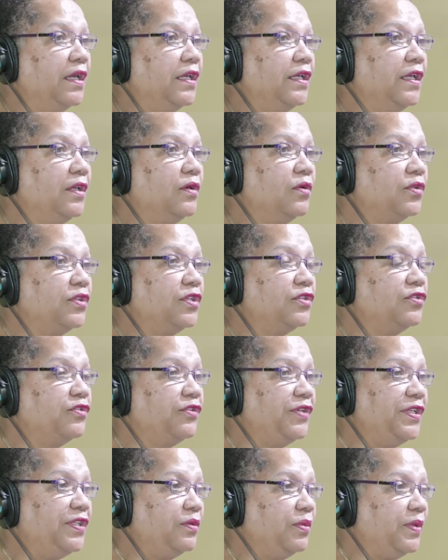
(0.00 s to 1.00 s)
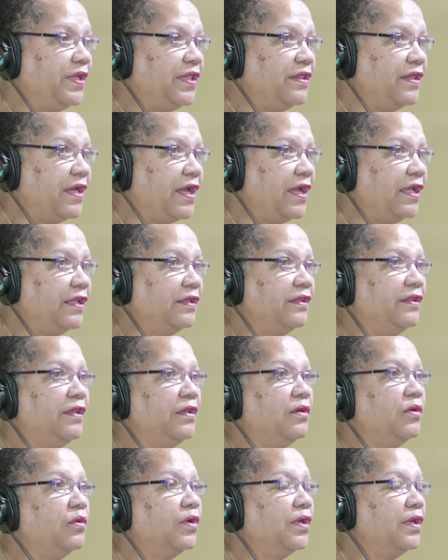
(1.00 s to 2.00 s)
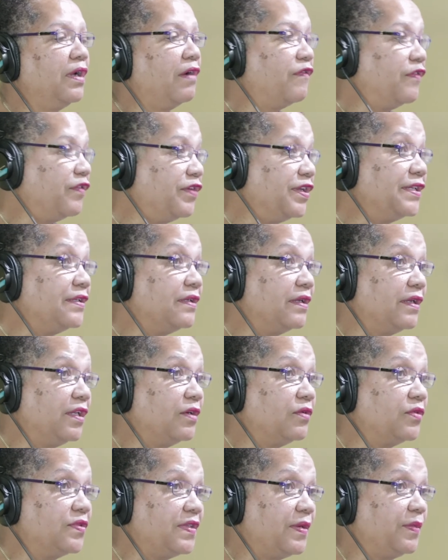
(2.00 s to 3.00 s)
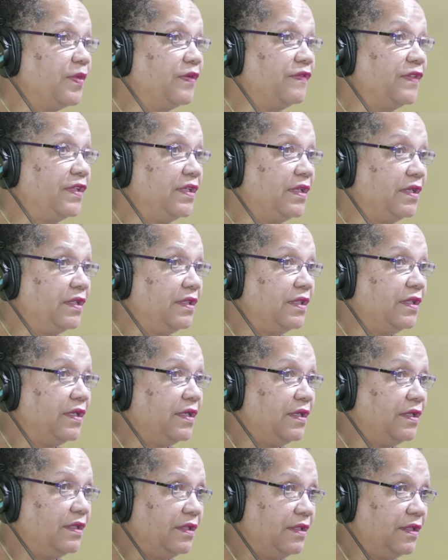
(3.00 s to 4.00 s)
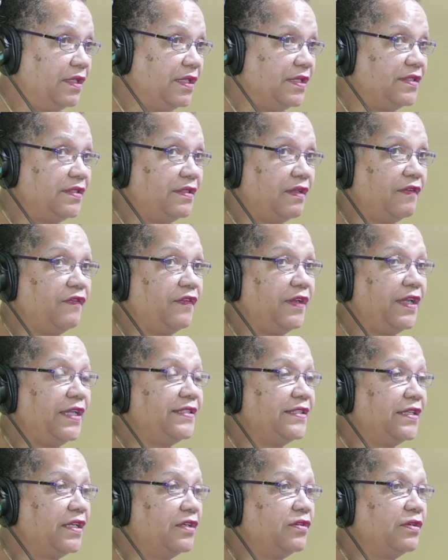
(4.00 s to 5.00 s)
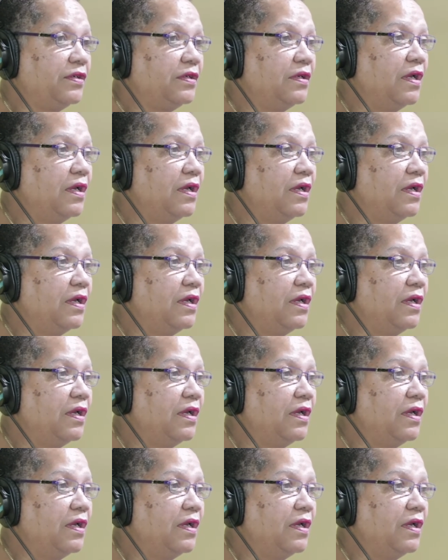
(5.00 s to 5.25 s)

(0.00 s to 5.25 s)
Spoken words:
you know, to treat with that, you know, covering, you know, some of the stuff, etc.